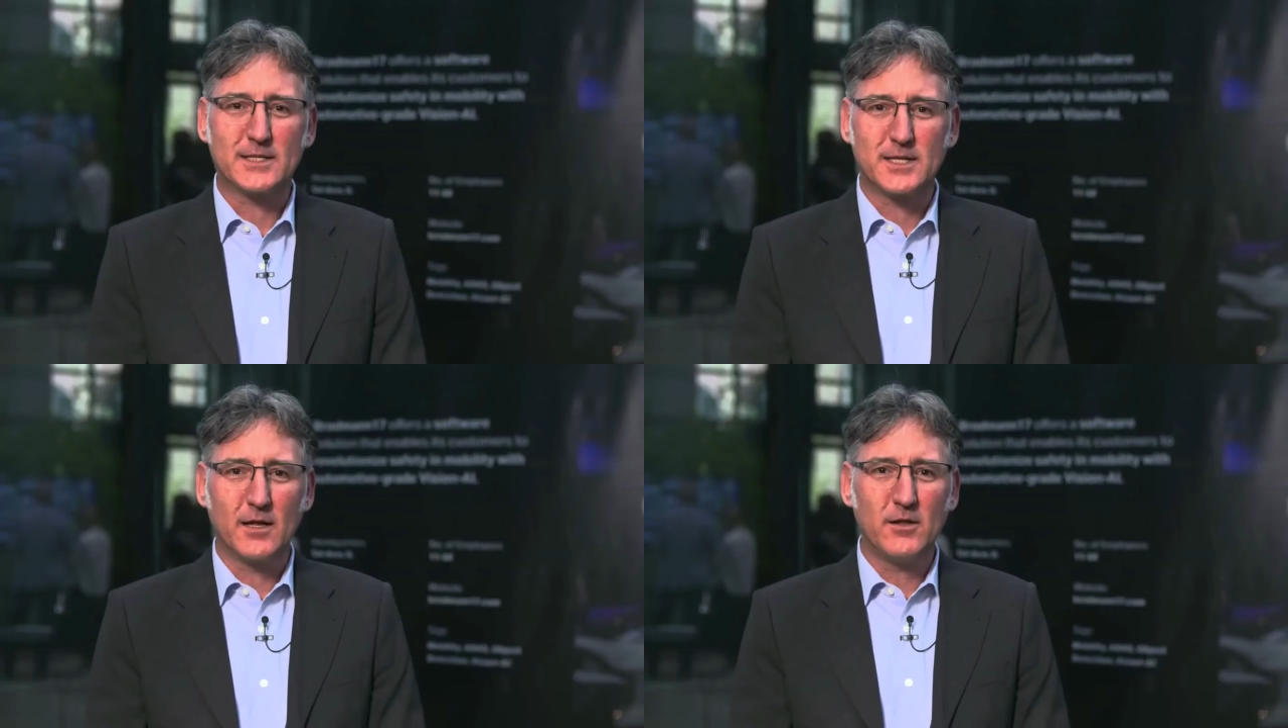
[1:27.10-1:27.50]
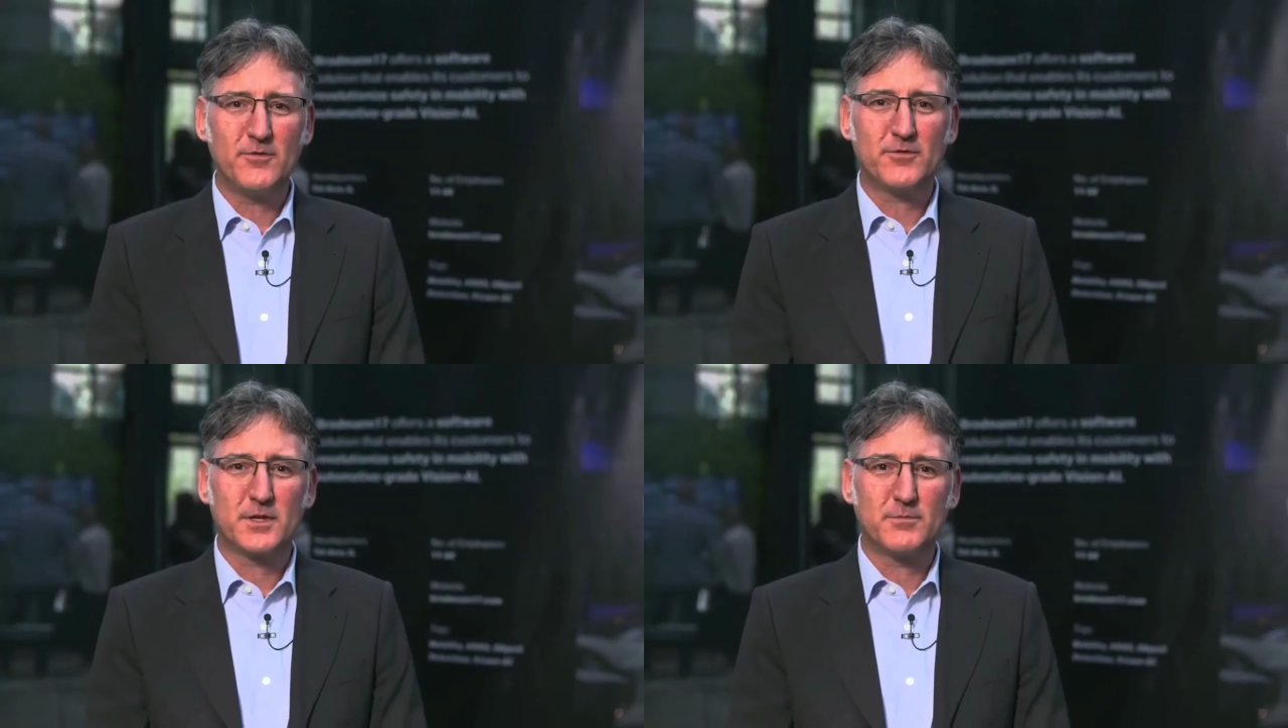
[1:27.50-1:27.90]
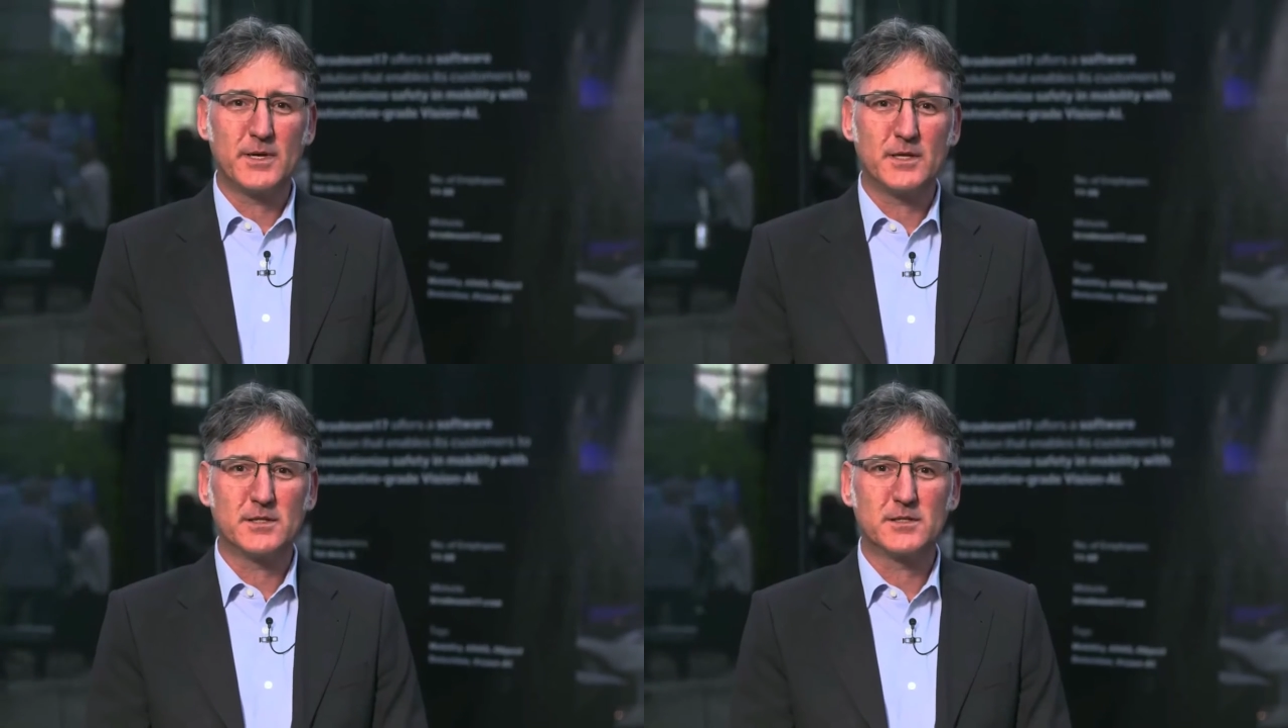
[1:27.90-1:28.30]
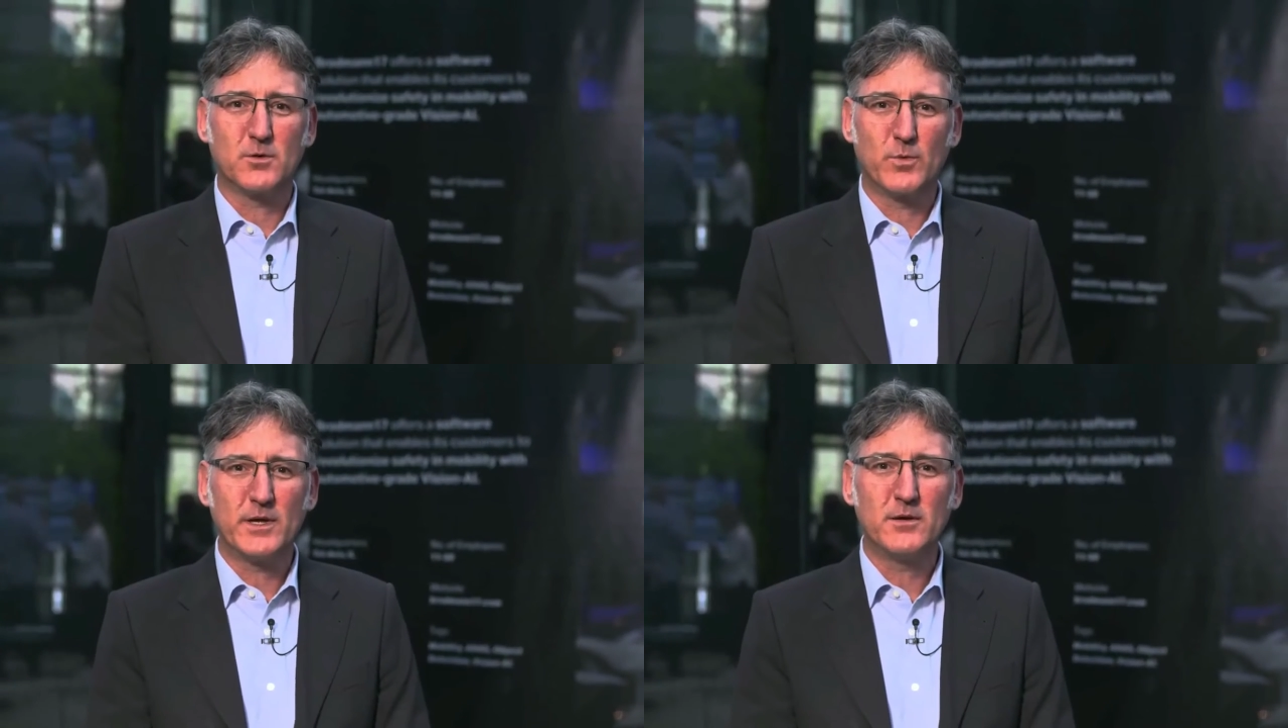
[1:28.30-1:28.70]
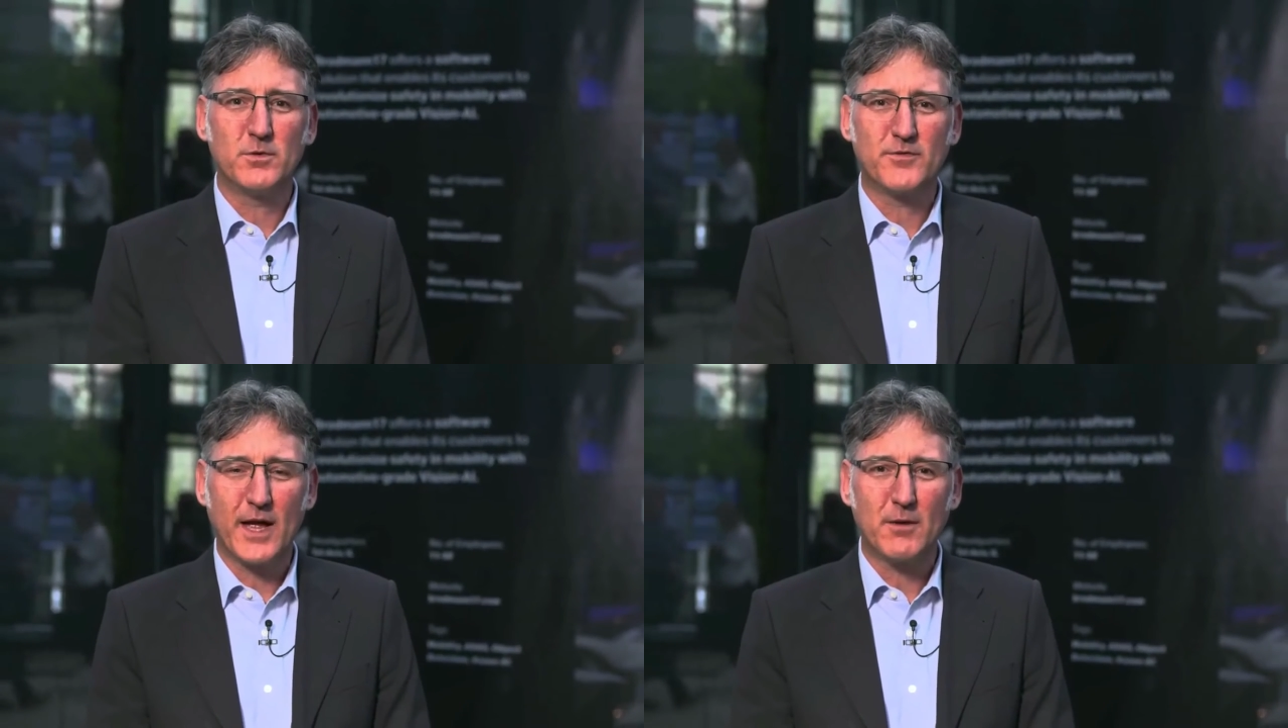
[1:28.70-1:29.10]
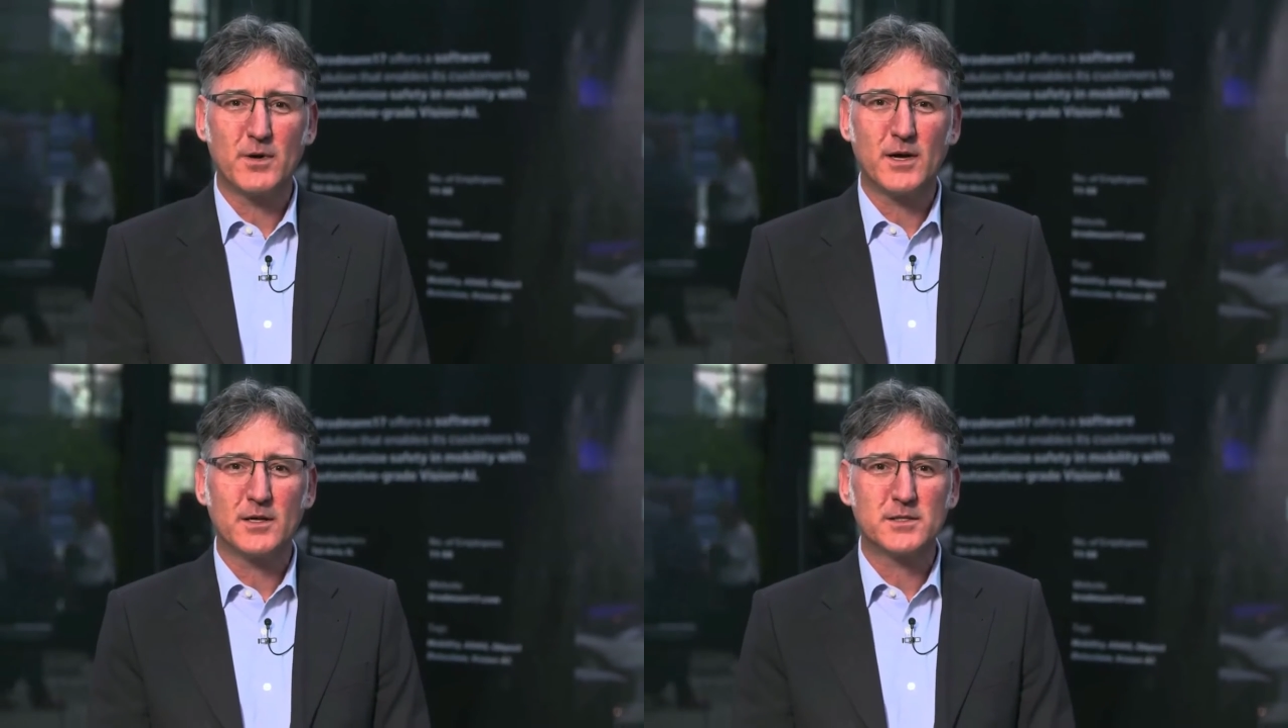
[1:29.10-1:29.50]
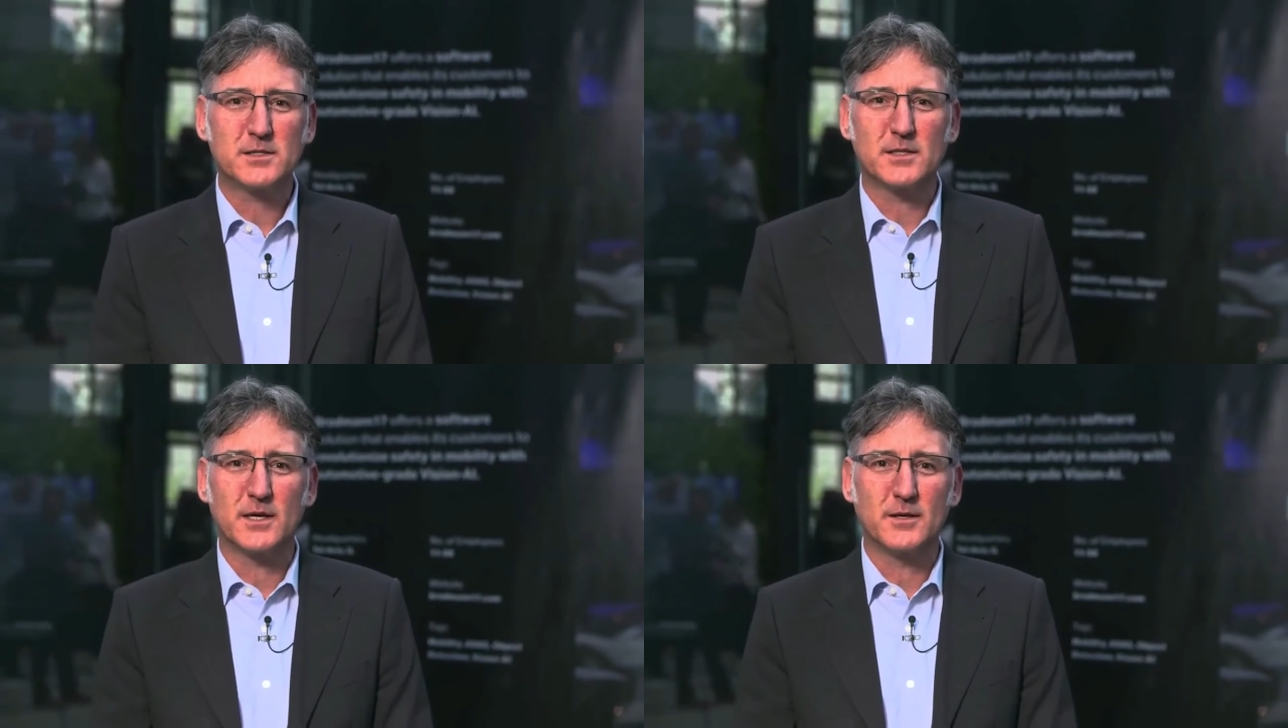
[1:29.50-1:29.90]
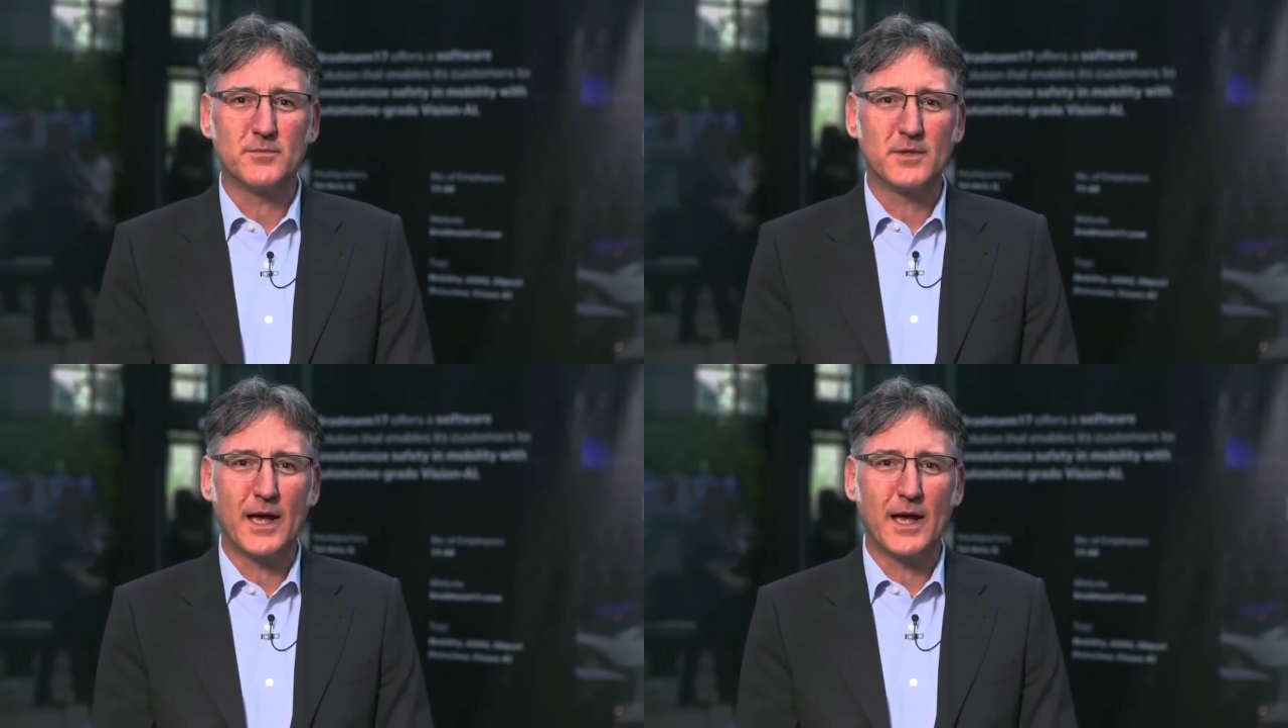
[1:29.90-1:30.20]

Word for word: itself, that means the wing with cameras and